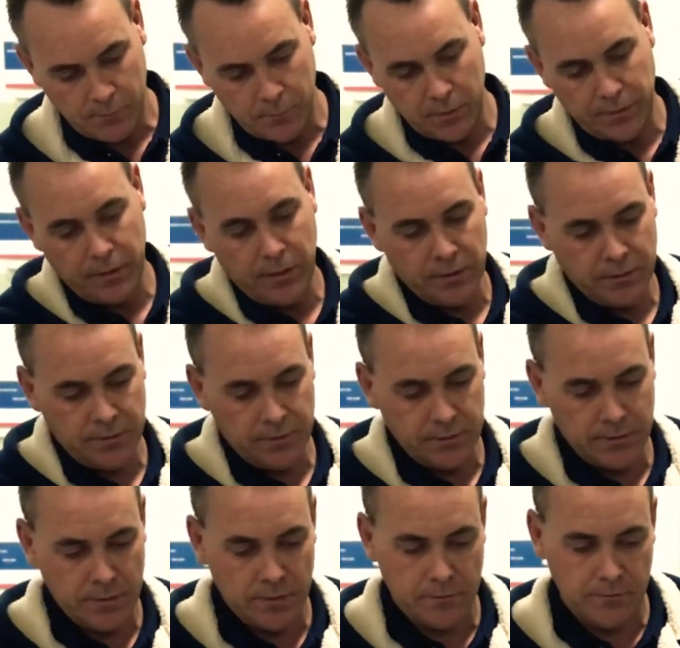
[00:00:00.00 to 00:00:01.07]
one going to
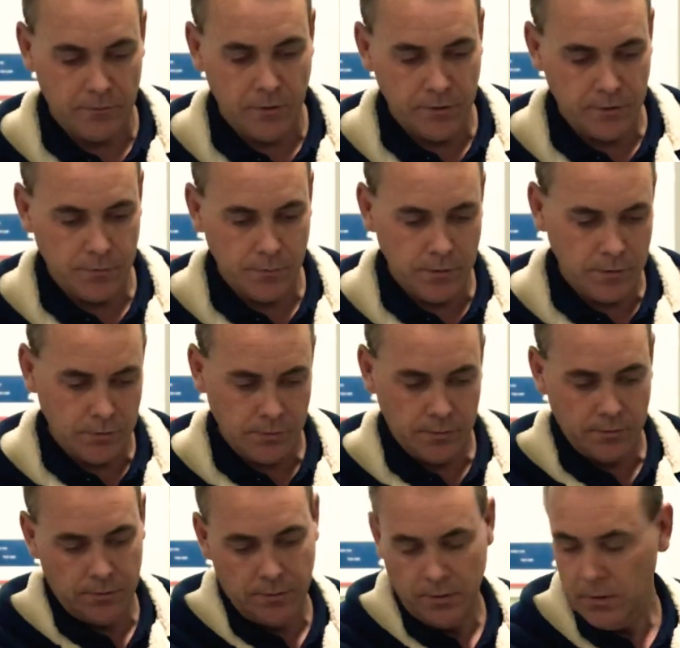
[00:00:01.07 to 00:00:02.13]
the float switch
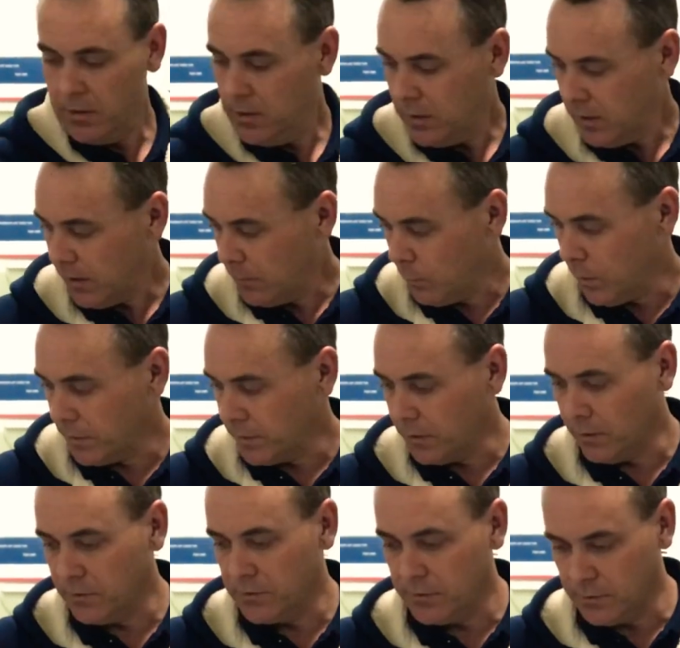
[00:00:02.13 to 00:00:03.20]
and one
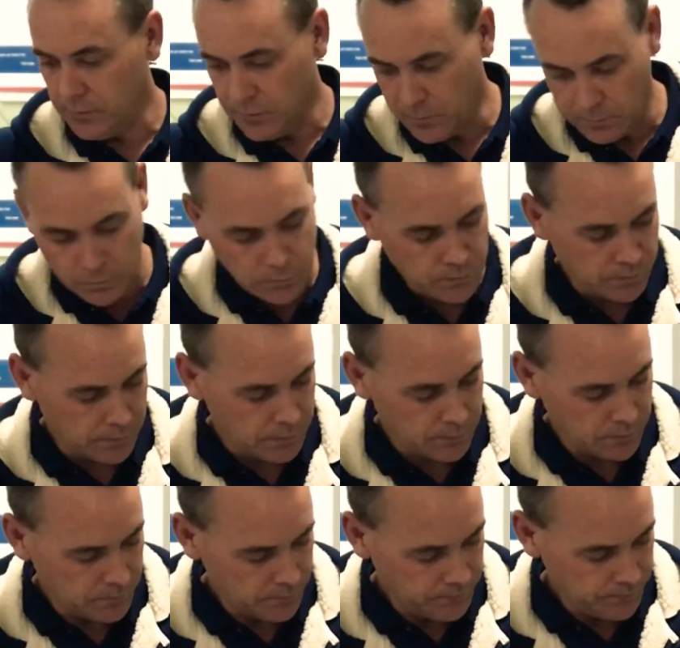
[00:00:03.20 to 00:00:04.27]
going to the normal switch.